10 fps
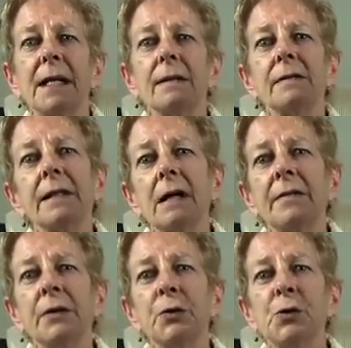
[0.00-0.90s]
and click
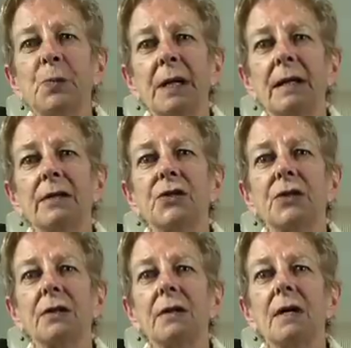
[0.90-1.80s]
on the news page.